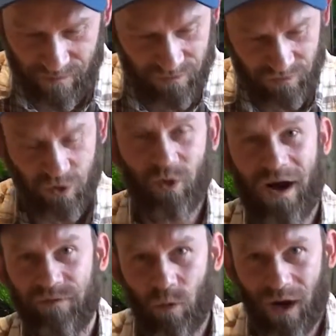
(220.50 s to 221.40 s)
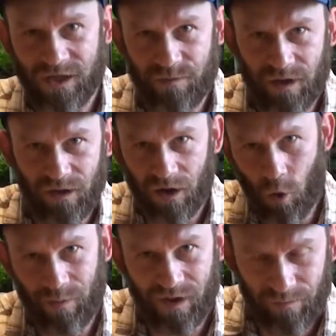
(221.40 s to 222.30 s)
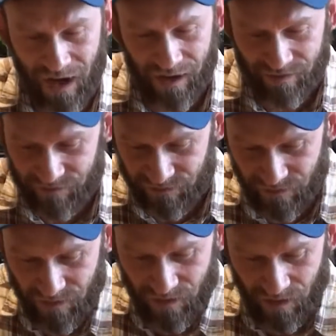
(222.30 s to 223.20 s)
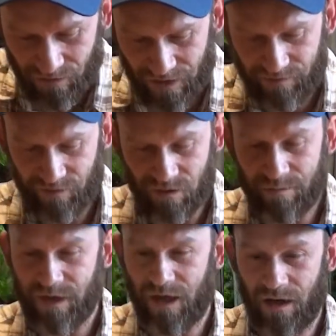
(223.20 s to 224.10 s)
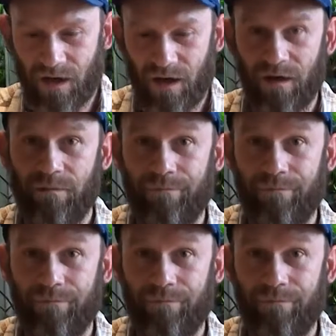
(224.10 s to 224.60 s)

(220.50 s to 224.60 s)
So you don't have to watch me cut open a box. Alright, so let me get a